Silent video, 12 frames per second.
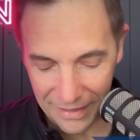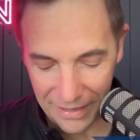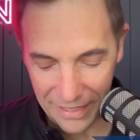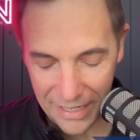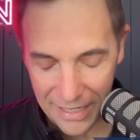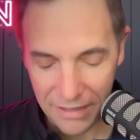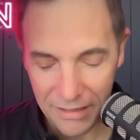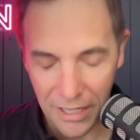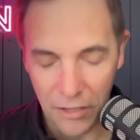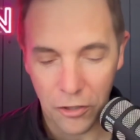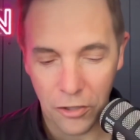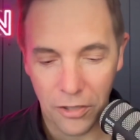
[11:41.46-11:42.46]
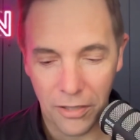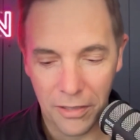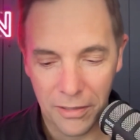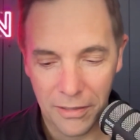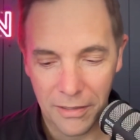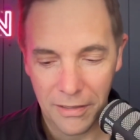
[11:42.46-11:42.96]
It is such
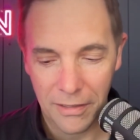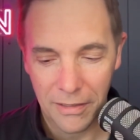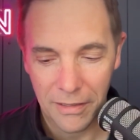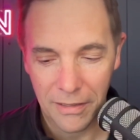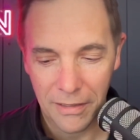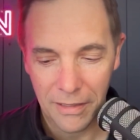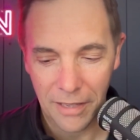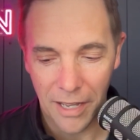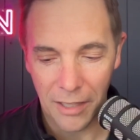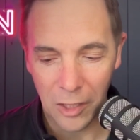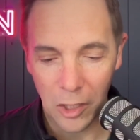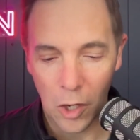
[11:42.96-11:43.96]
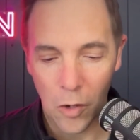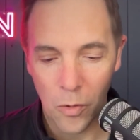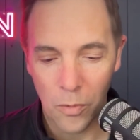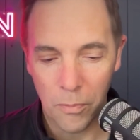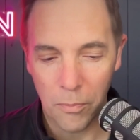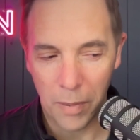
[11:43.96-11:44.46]
a
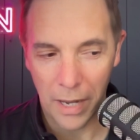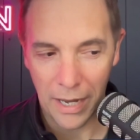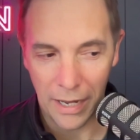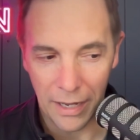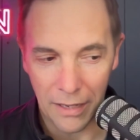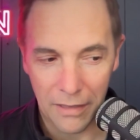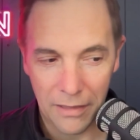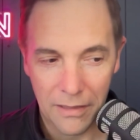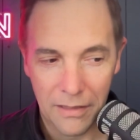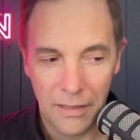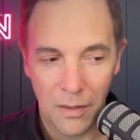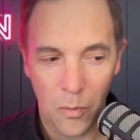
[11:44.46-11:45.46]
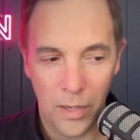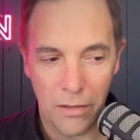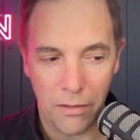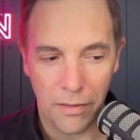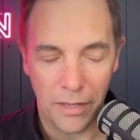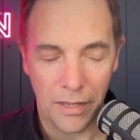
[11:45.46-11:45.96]
low bar when you
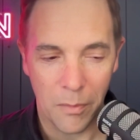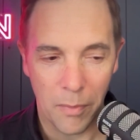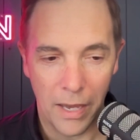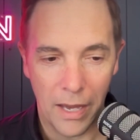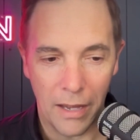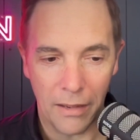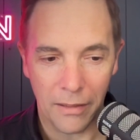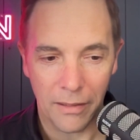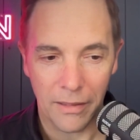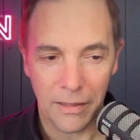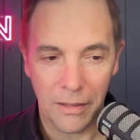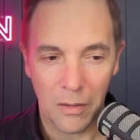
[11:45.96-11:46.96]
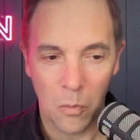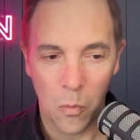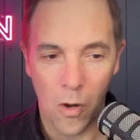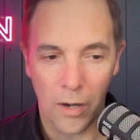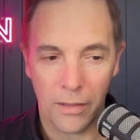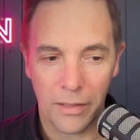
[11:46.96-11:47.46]
think about
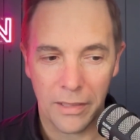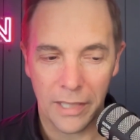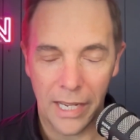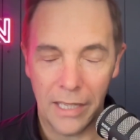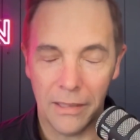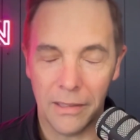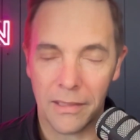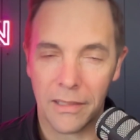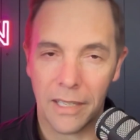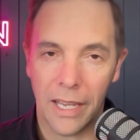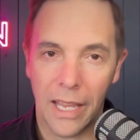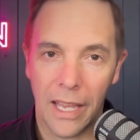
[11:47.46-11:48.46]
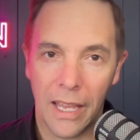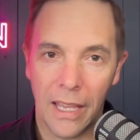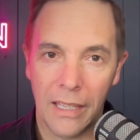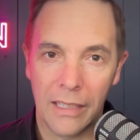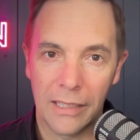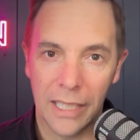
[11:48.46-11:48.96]
what sales
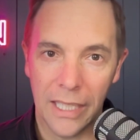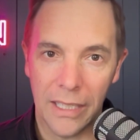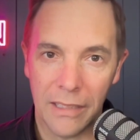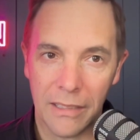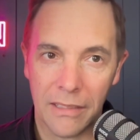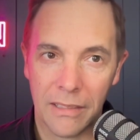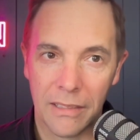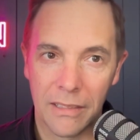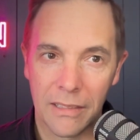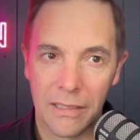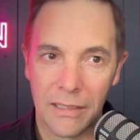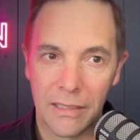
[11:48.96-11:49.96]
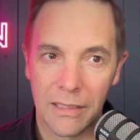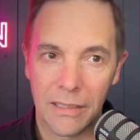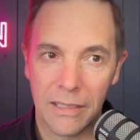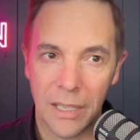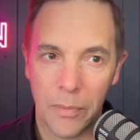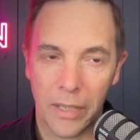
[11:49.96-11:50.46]
leaders
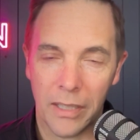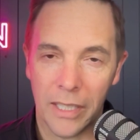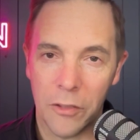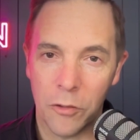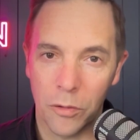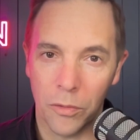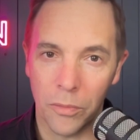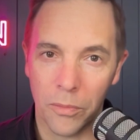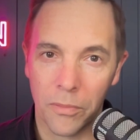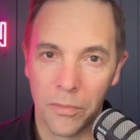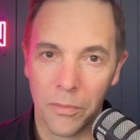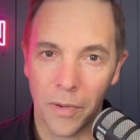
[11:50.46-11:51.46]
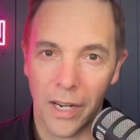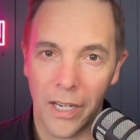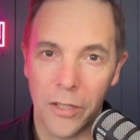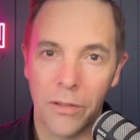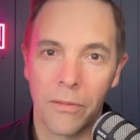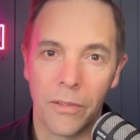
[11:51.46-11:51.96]
typically do, right?
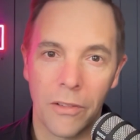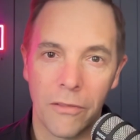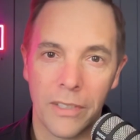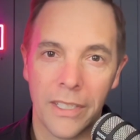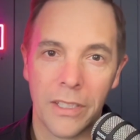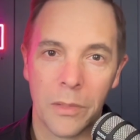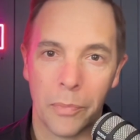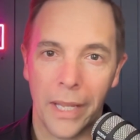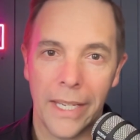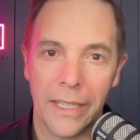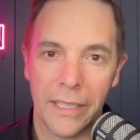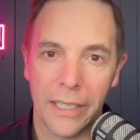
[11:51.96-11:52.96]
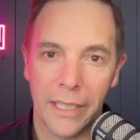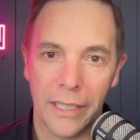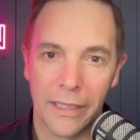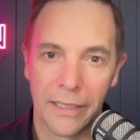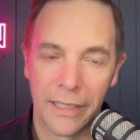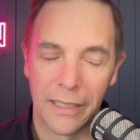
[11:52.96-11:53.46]
And you just explained
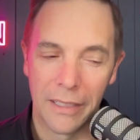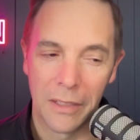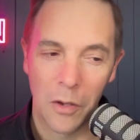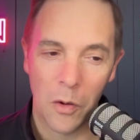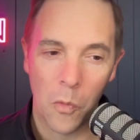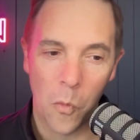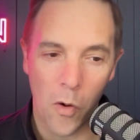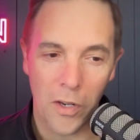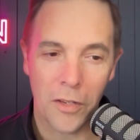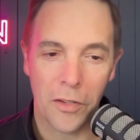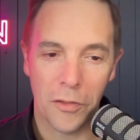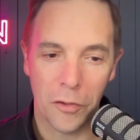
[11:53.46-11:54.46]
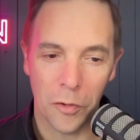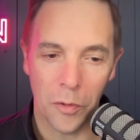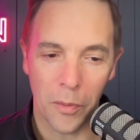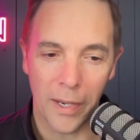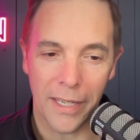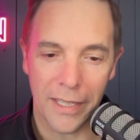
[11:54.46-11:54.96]
here what you can
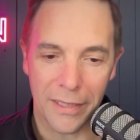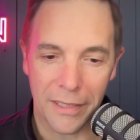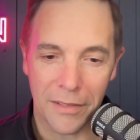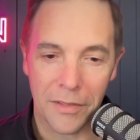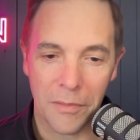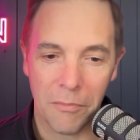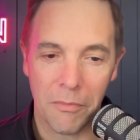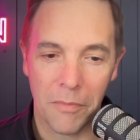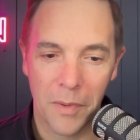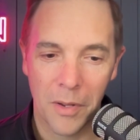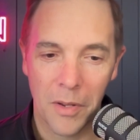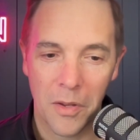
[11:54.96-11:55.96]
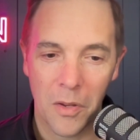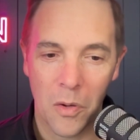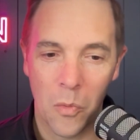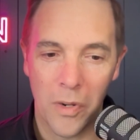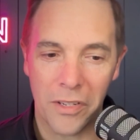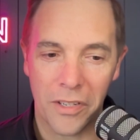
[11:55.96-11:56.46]
do in a system
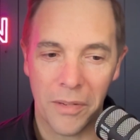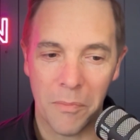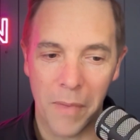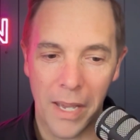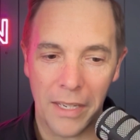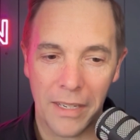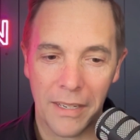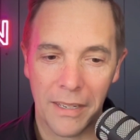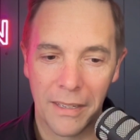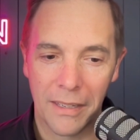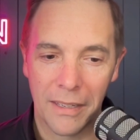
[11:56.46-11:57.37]
which can make